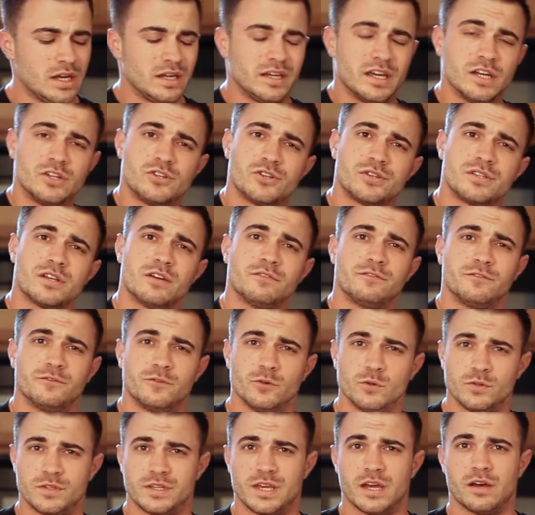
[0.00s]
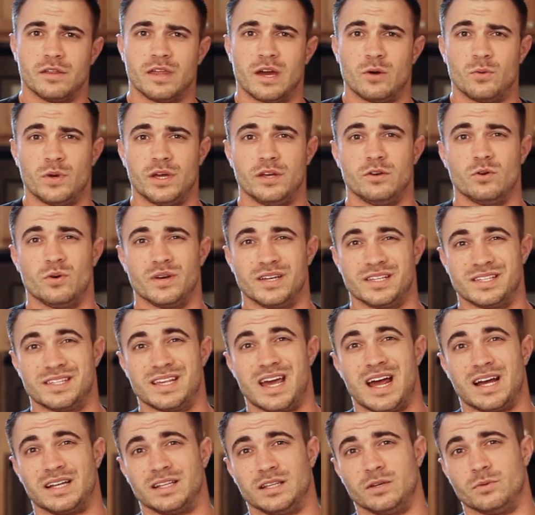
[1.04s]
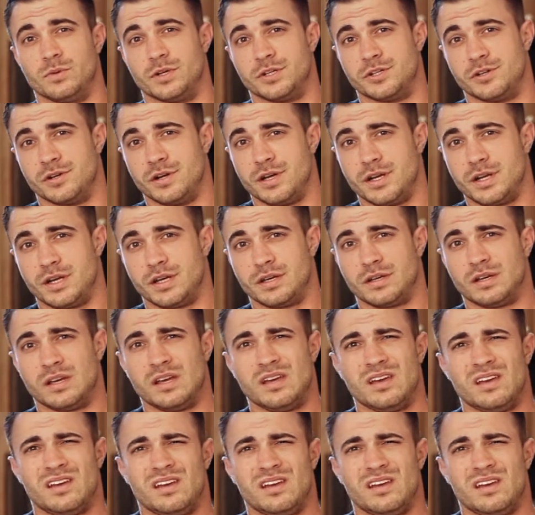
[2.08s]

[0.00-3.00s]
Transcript: Get yourself a food scale, that way you know exactly what you're eating,